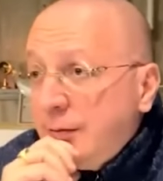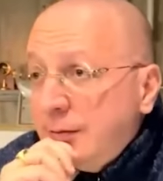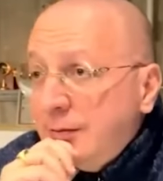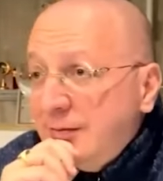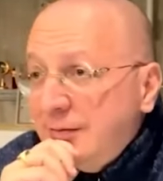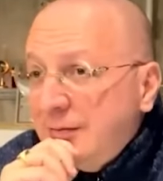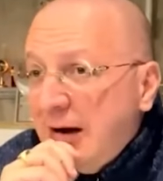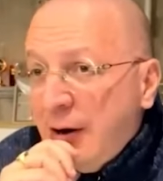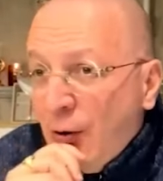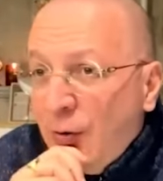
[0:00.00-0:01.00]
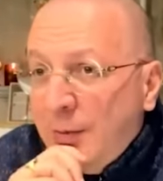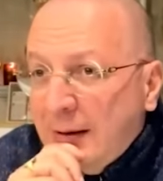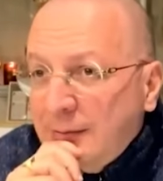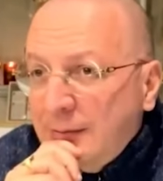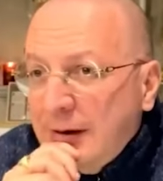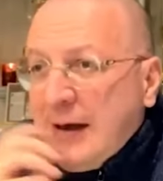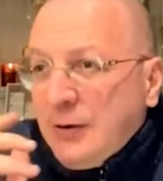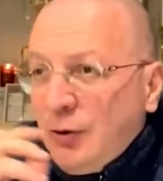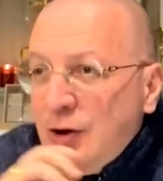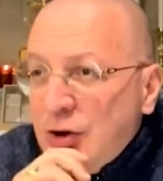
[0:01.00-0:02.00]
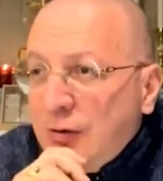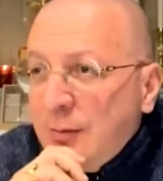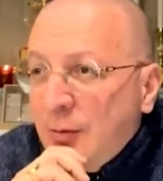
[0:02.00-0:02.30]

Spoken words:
I'm here in the province of Palermo.